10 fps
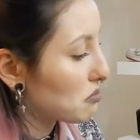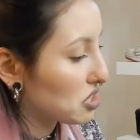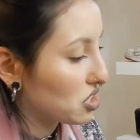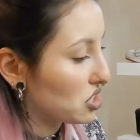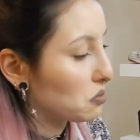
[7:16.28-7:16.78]

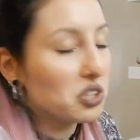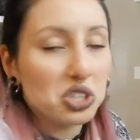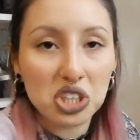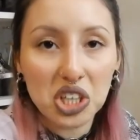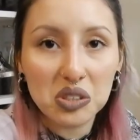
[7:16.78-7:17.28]
machine
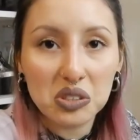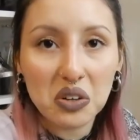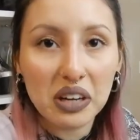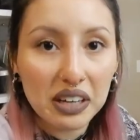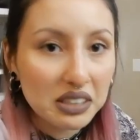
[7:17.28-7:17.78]
wash it,
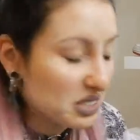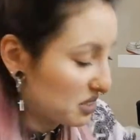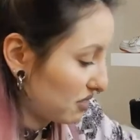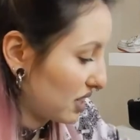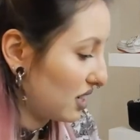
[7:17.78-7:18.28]
so I guess
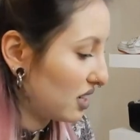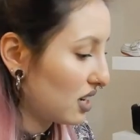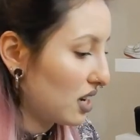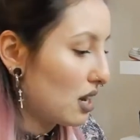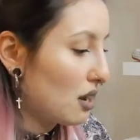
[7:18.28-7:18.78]
it's fine.
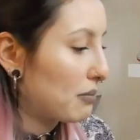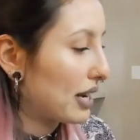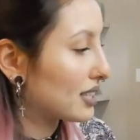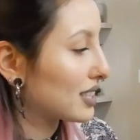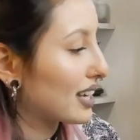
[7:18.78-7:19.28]

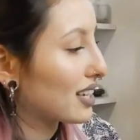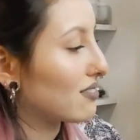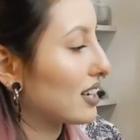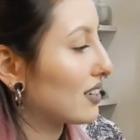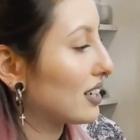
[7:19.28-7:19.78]
But it's like
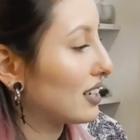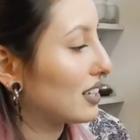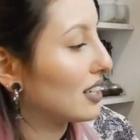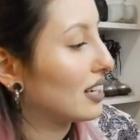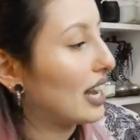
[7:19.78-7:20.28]
a
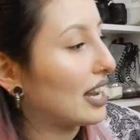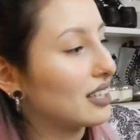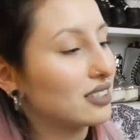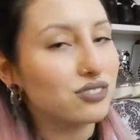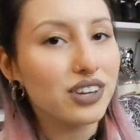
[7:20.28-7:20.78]
very
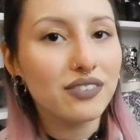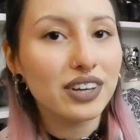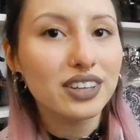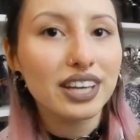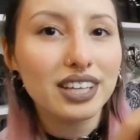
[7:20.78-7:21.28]
nice
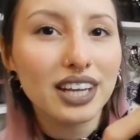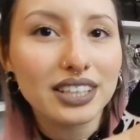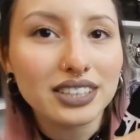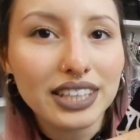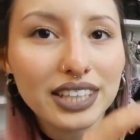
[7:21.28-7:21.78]
fabric, like it
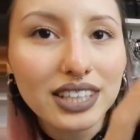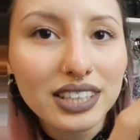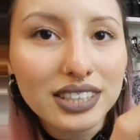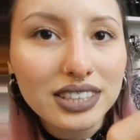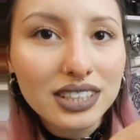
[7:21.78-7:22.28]
has like
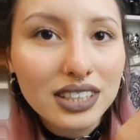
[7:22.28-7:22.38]
these,